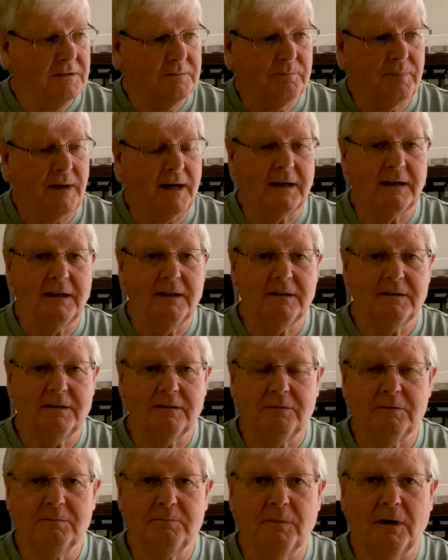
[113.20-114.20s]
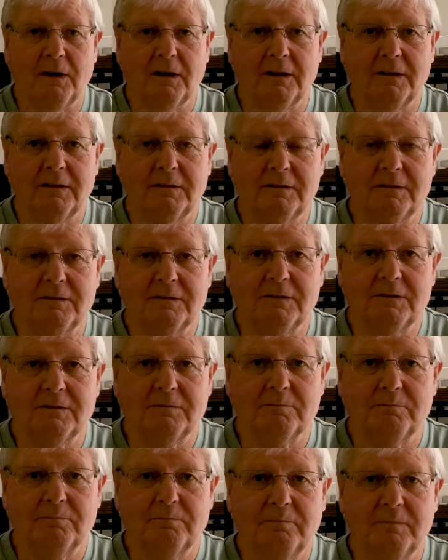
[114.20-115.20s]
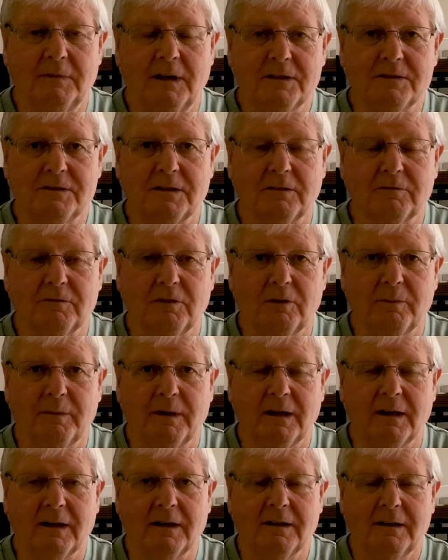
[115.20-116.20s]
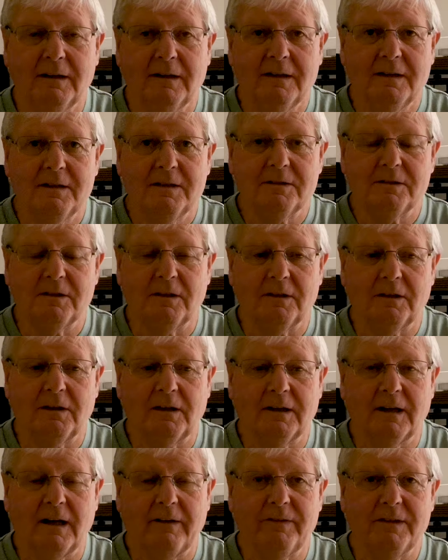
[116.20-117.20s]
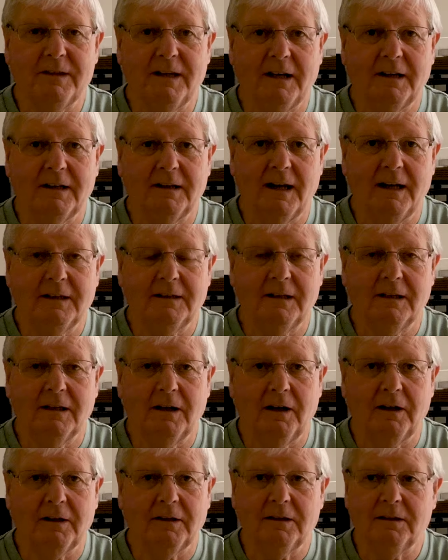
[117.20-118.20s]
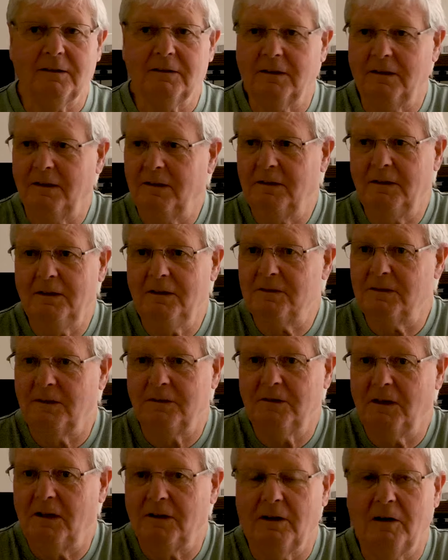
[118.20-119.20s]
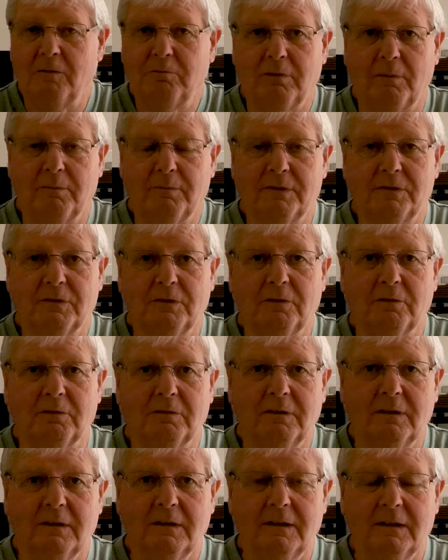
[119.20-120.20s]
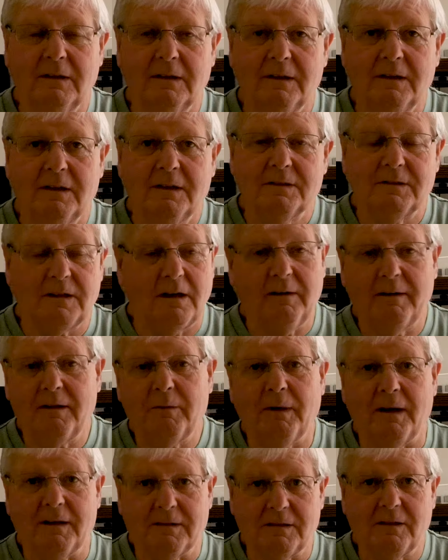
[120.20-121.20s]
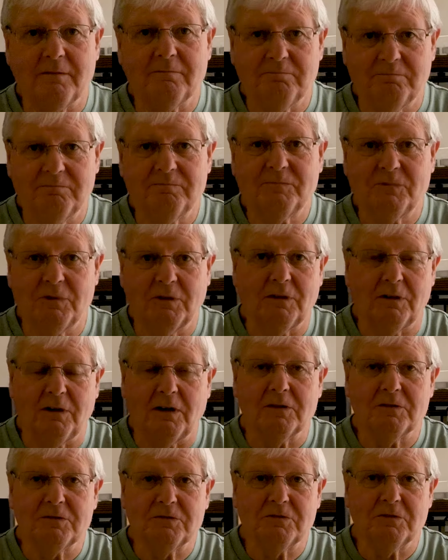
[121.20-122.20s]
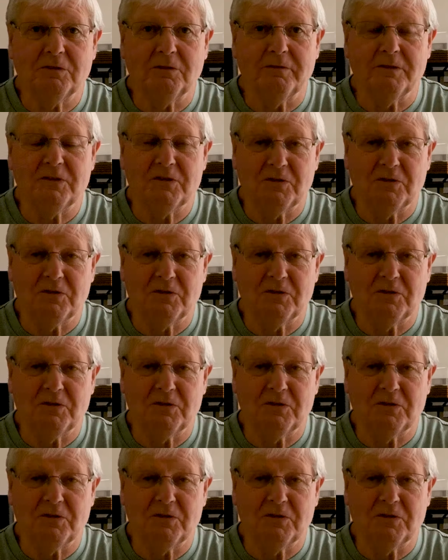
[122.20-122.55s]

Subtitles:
back into my listening room here so that I could have a dedicated line? And he said, yeah, no problem at all. So anyway, so cut a long story